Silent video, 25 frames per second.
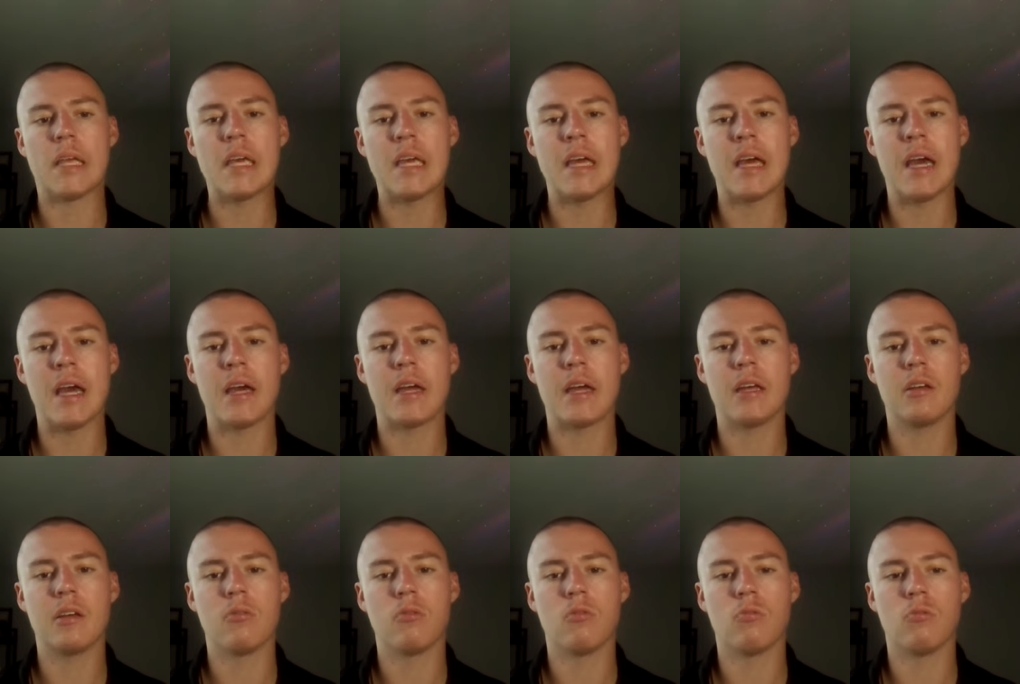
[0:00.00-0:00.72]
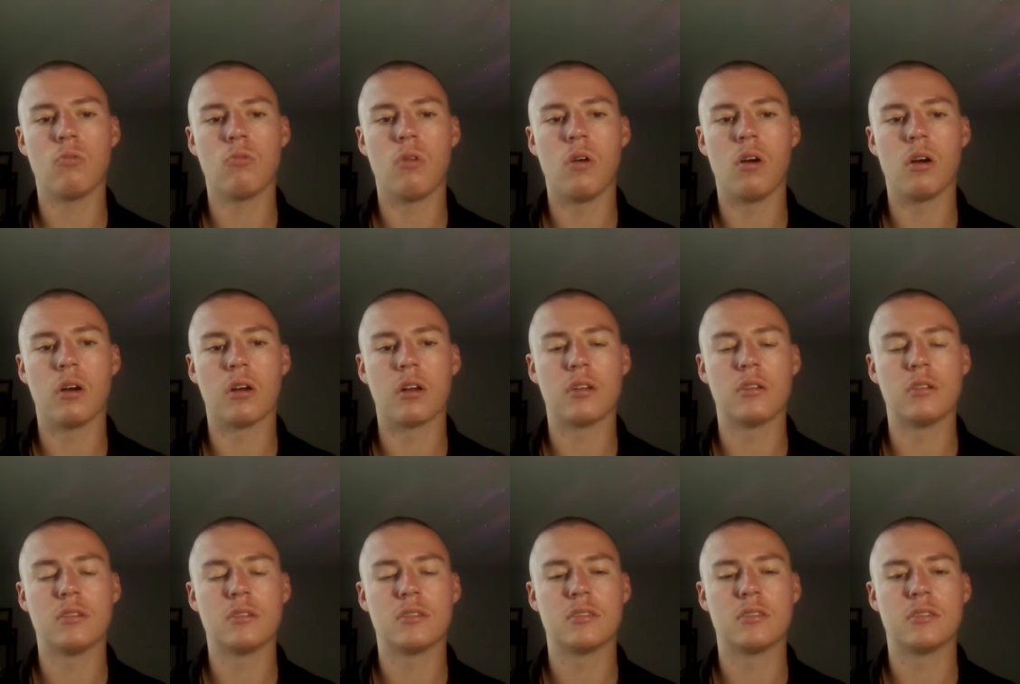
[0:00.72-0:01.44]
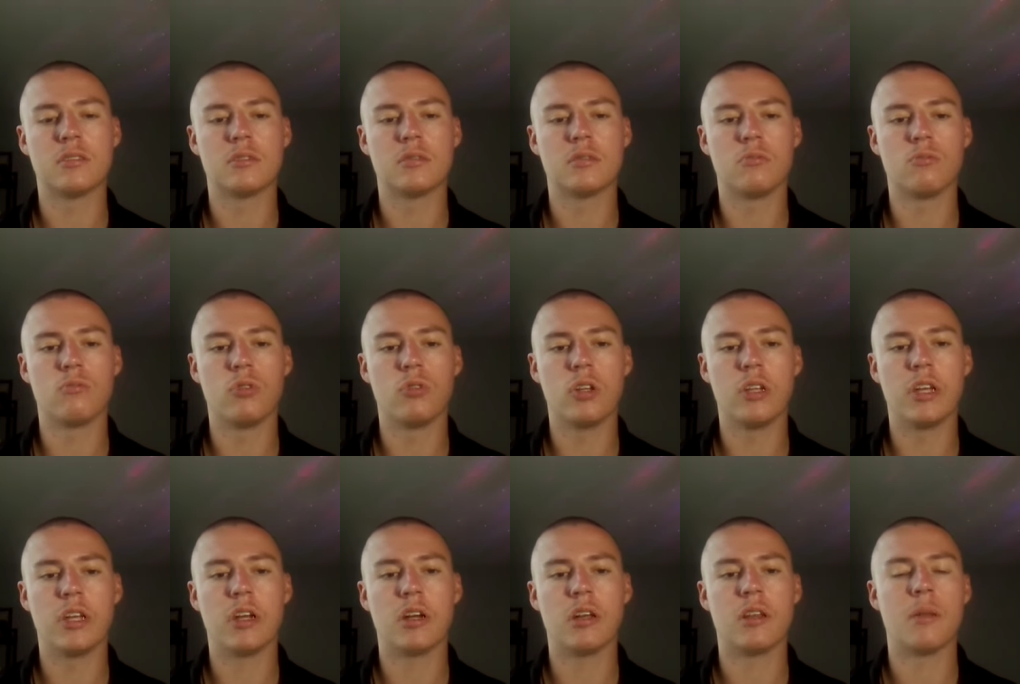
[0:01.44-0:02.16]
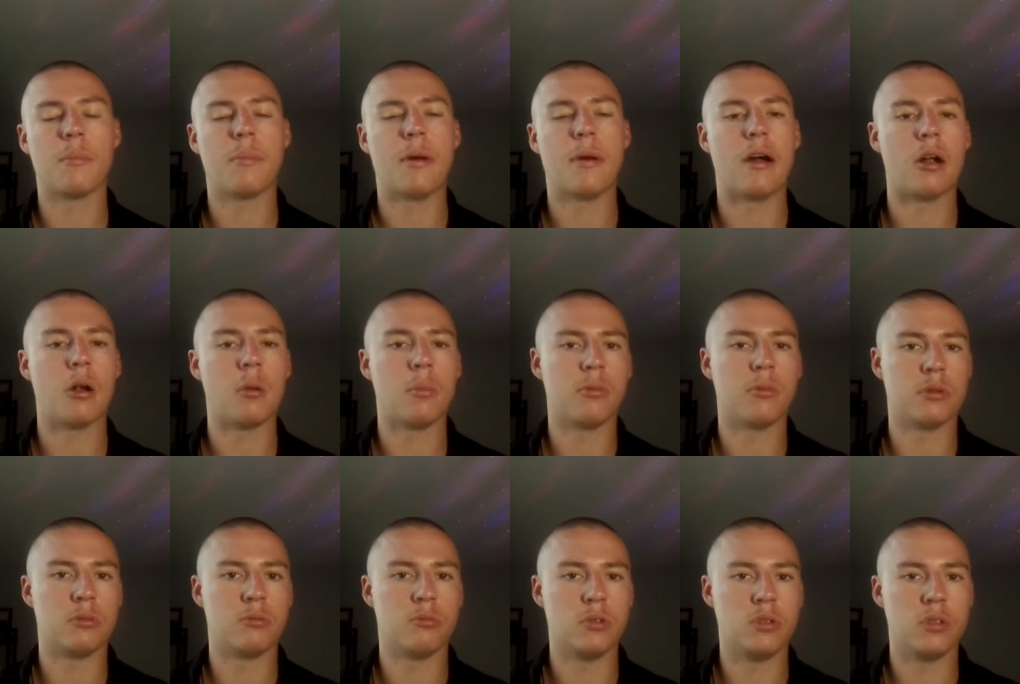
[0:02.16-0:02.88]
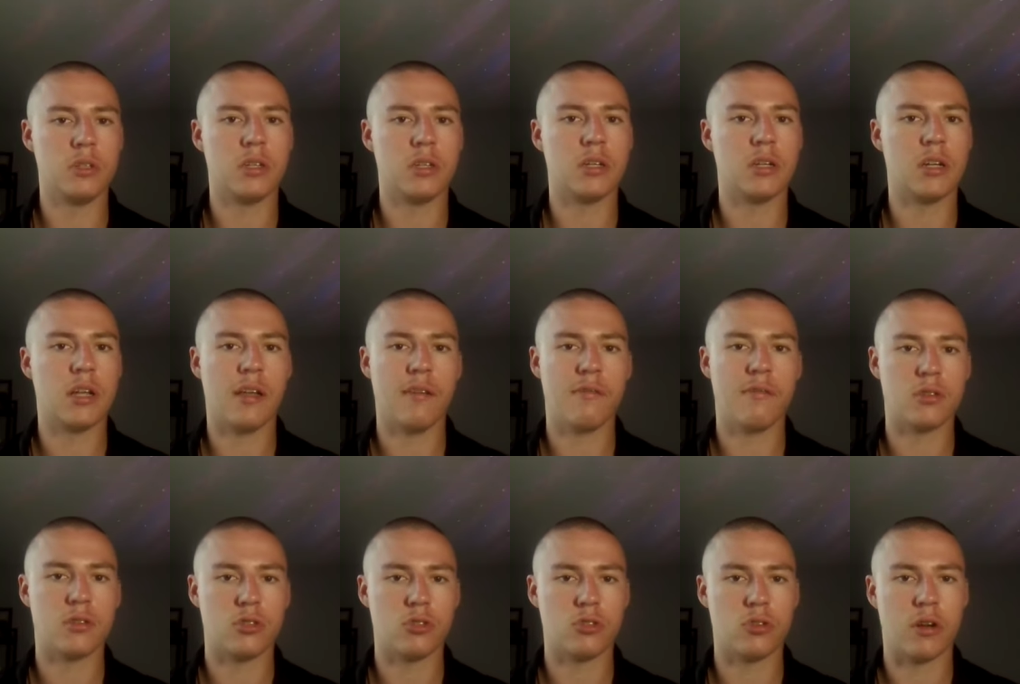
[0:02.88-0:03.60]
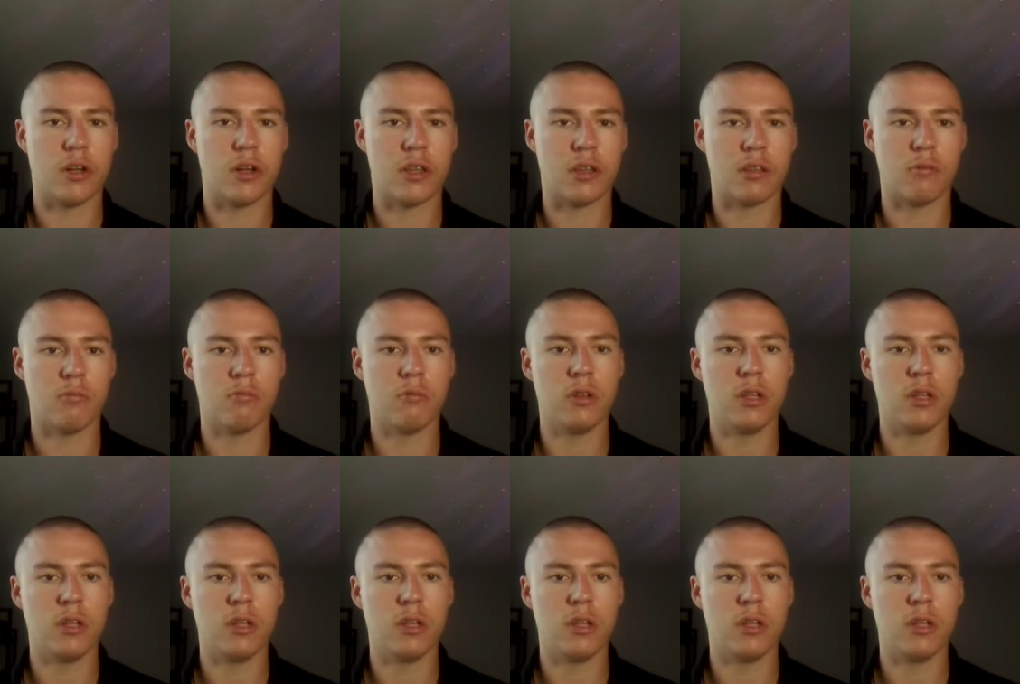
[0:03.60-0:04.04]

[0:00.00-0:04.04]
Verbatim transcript: he was really good in the power play, really good at even strength,